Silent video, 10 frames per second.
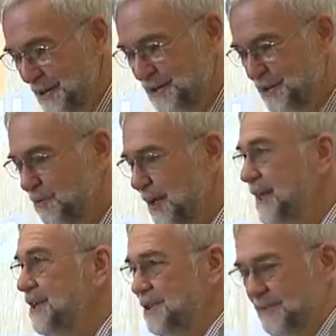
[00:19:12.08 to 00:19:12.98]
There's a
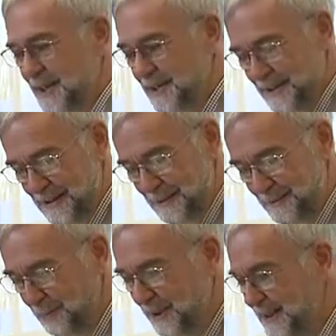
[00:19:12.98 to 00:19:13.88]
range of other
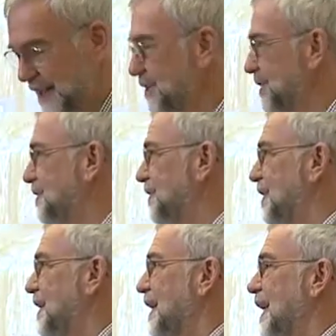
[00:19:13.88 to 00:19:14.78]

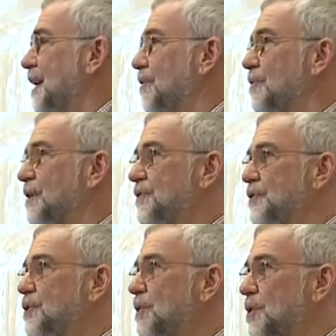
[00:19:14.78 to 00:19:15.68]
publications with
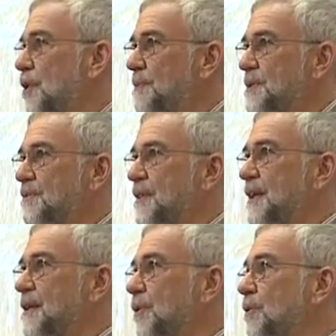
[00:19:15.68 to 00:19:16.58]
fewer copies
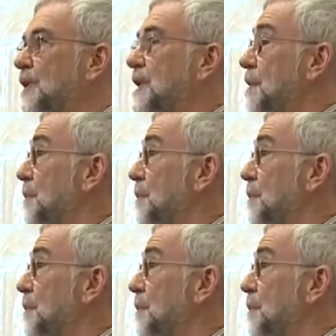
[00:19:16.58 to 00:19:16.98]
available,